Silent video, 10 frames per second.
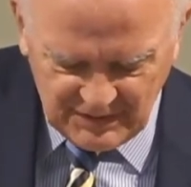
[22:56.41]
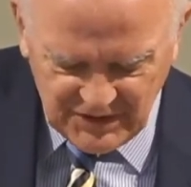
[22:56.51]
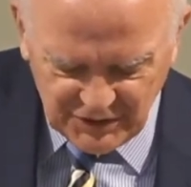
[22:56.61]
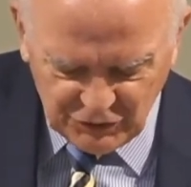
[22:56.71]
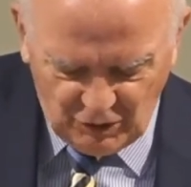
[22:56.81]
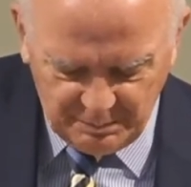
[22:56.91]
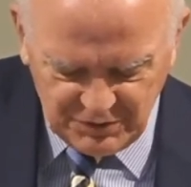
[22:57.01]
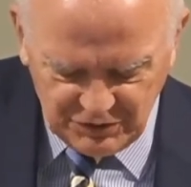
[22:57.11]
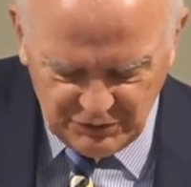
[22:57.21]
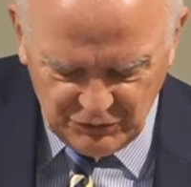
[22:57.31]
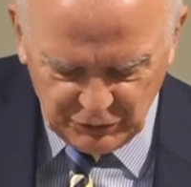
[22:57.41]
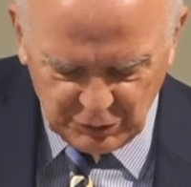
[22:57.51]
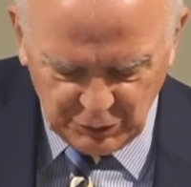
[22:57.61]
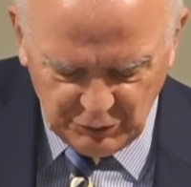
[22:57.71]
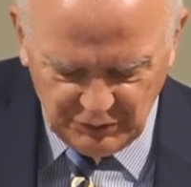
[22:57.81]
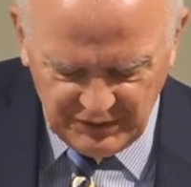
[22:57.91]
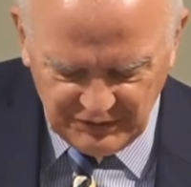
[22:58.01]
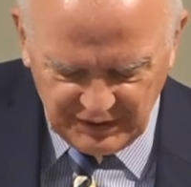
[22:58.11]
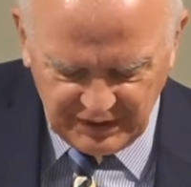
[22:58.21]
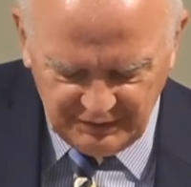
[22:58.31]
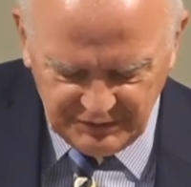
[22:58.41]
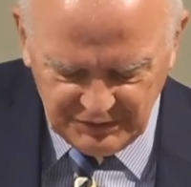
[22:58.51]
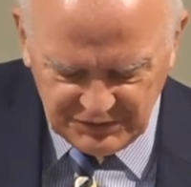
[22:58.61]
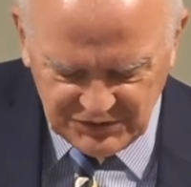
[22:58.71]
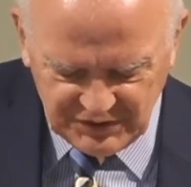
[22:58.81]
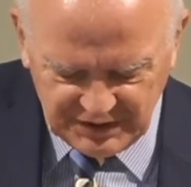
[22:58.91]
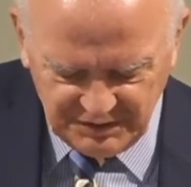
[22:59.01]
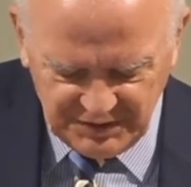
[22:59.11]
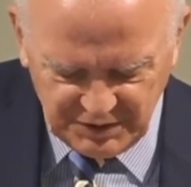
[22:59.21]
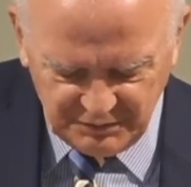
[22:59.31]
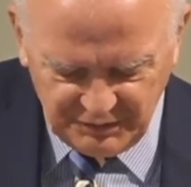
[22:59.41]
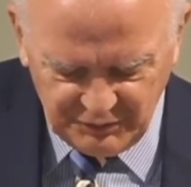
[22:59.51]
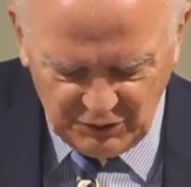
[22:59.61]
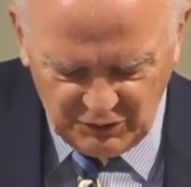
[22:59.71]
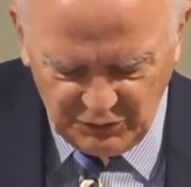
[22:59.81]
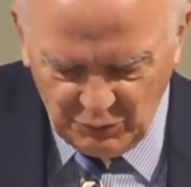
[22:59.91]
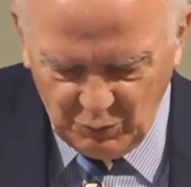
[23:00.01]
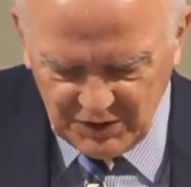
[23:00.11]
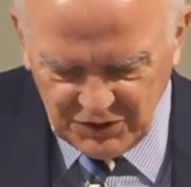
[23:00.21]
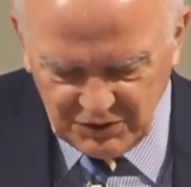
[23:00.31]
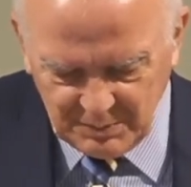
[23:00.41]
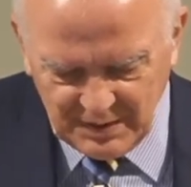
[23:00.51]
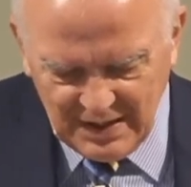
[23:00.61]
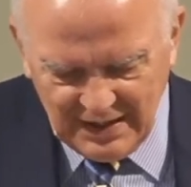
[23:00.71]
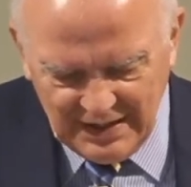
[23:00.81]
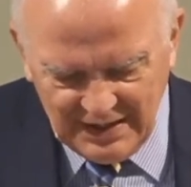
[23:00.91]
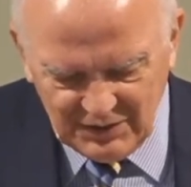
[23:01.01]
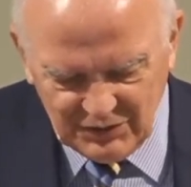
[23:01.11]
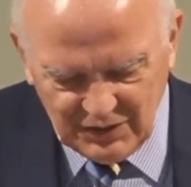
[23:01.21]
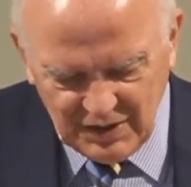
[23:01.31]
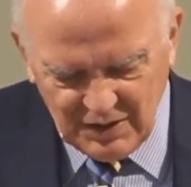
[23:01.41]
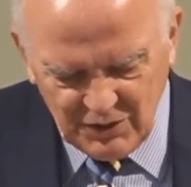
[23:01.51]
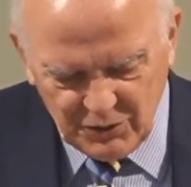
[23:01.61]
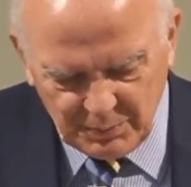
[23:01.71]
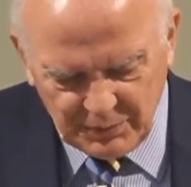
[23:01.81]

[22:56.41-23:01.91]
The adoption, the glory, the covenants, the giving of the law, the worship, and the